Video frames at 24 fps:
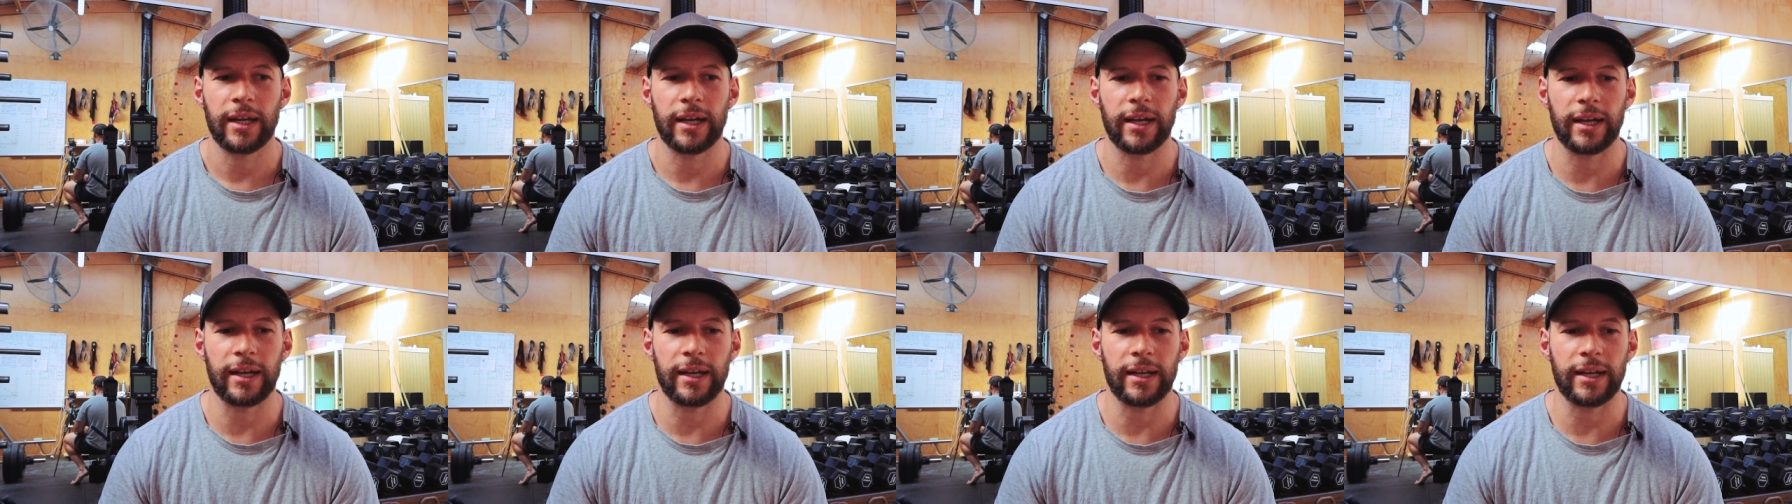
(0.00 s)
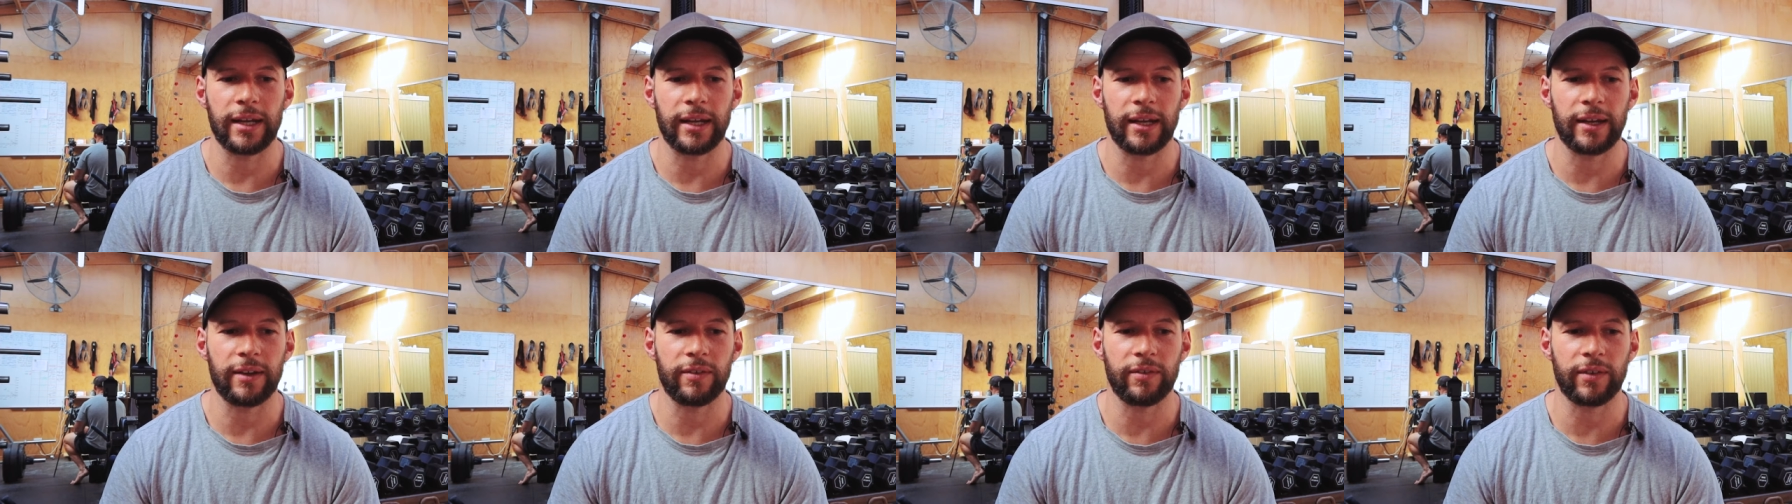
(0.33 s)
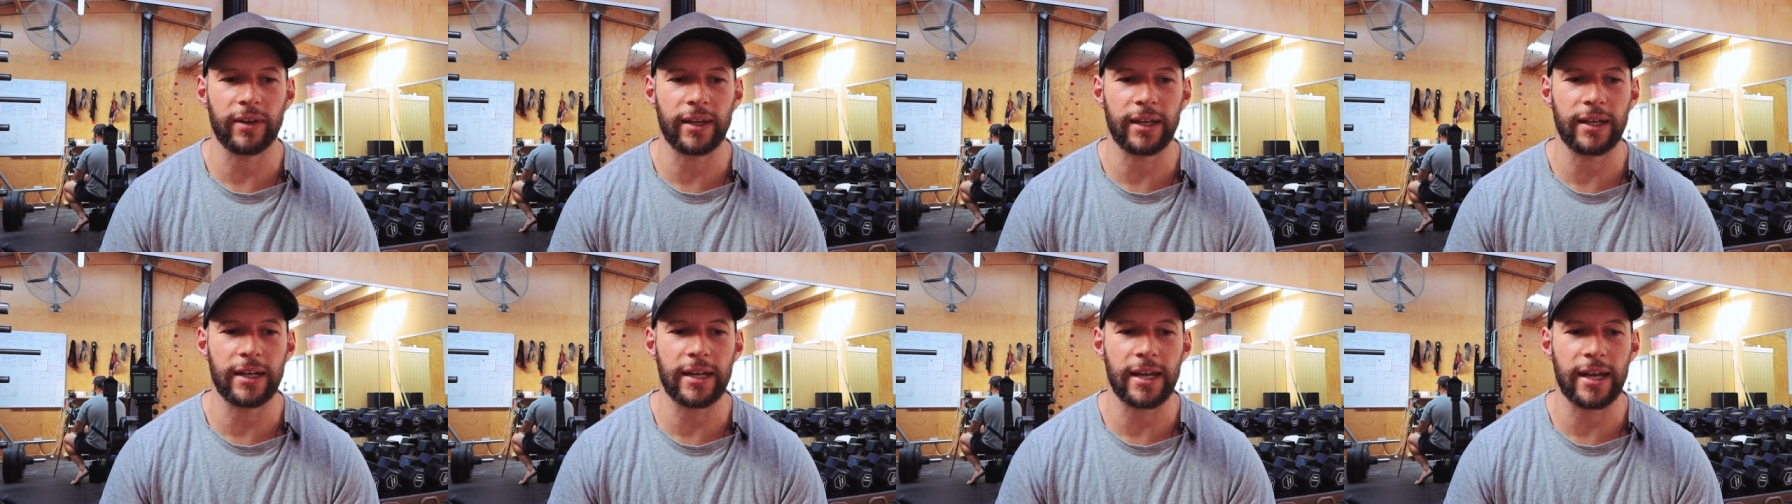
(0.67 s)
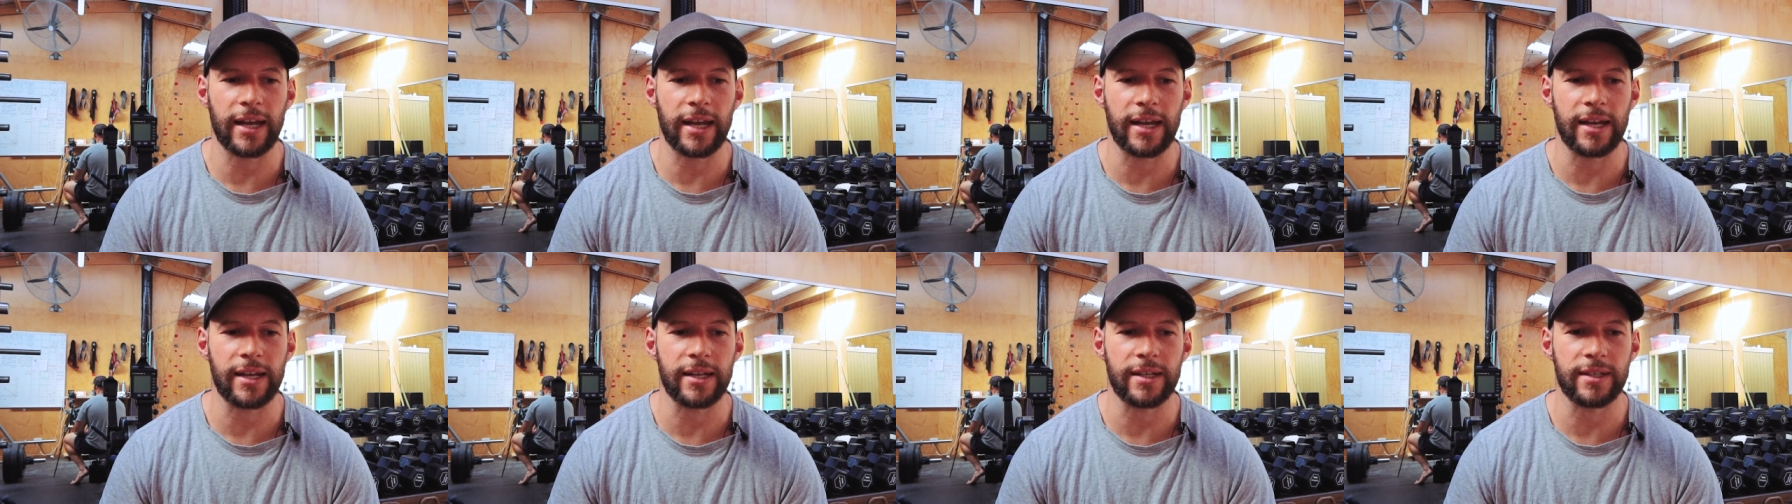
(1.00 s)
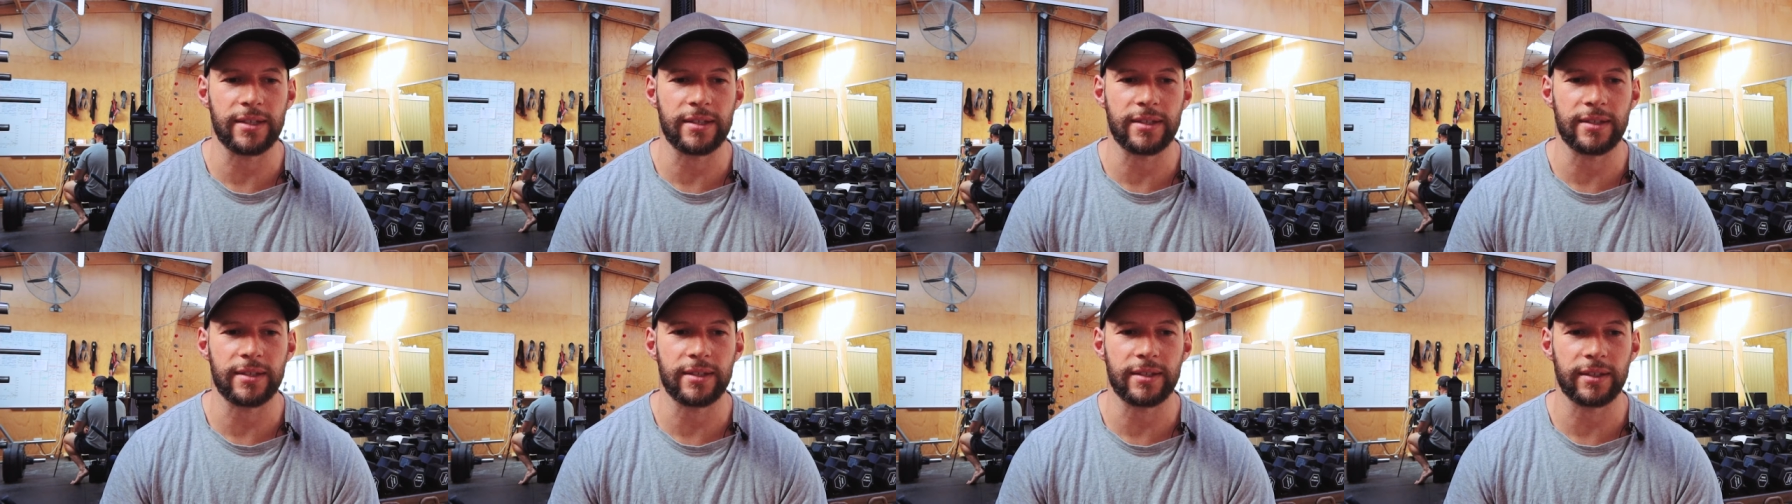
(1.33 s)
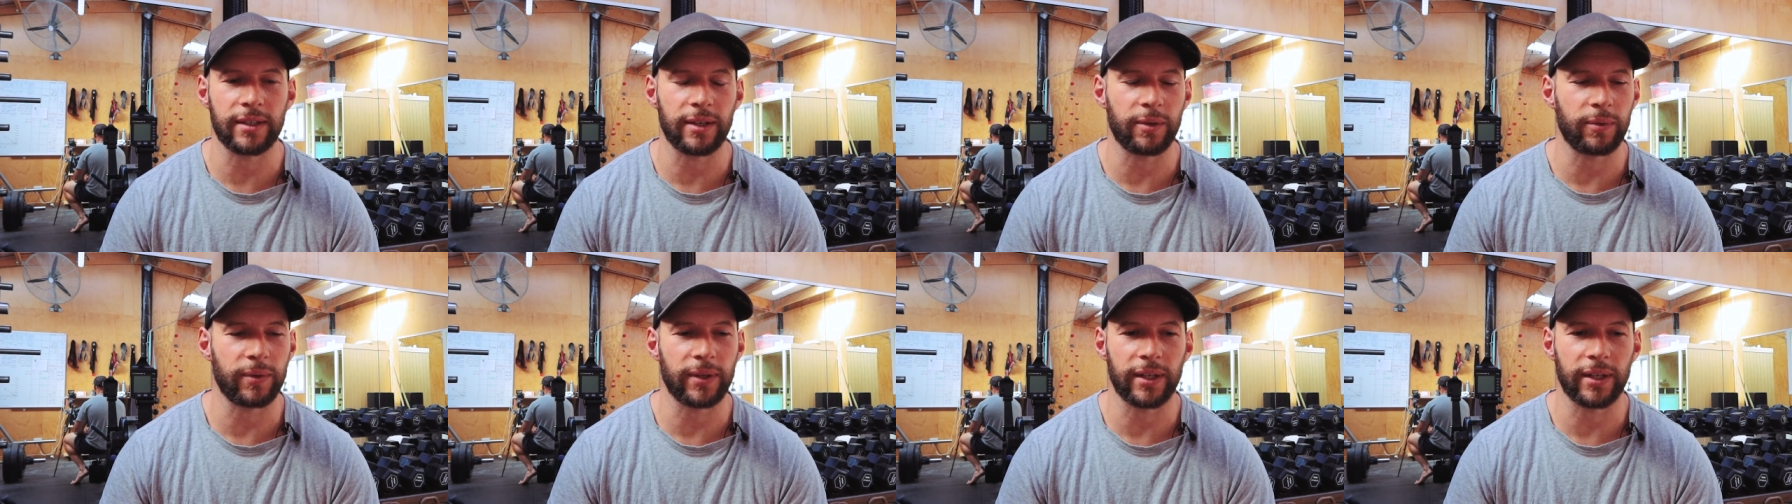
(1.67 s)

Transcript: uh, event, and yeah,